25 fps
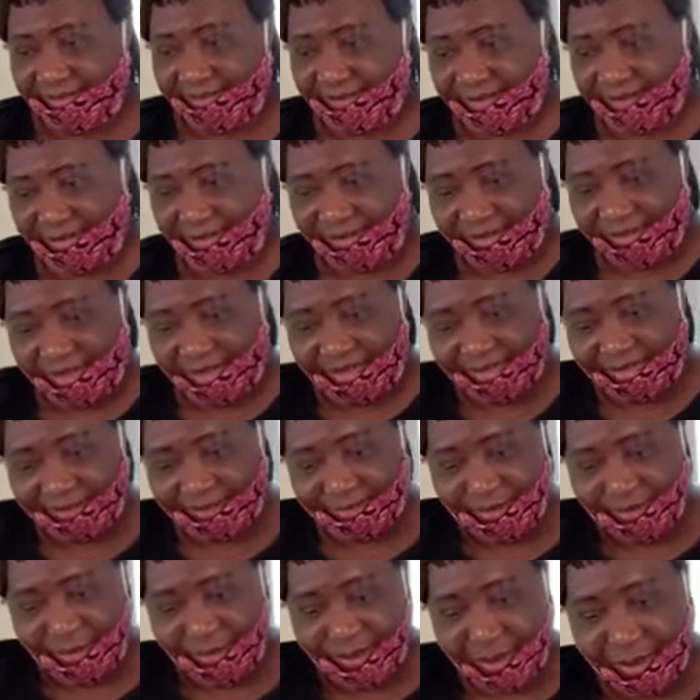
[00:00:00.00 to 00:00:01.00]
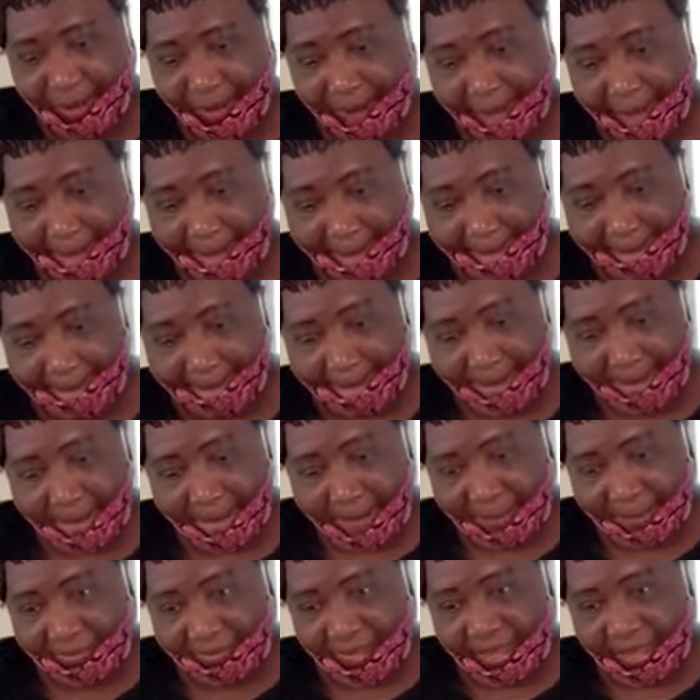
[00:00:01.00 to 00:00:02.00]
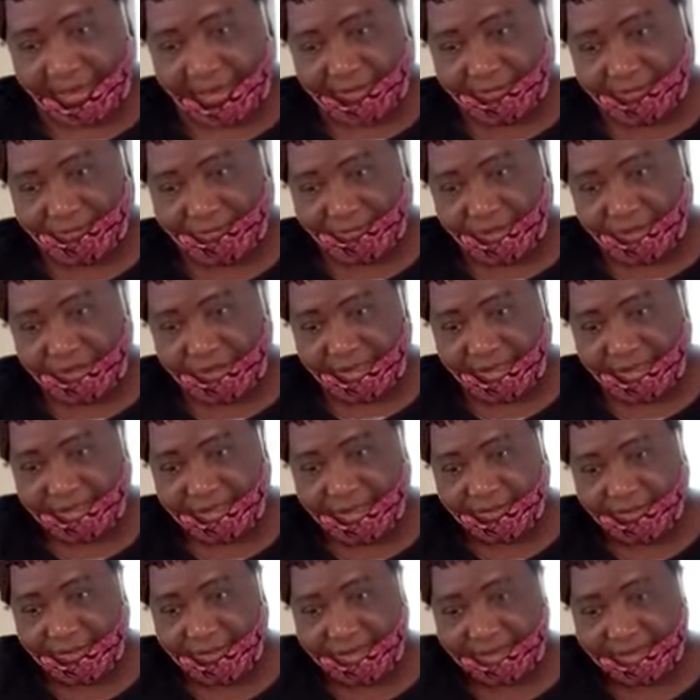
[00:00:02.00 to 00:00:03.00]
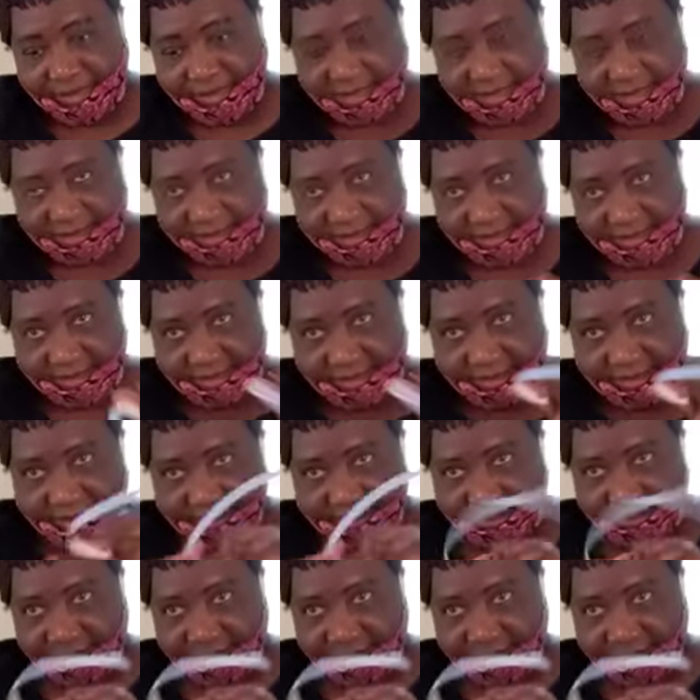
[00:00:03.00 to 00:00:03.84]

On this one, then we take our next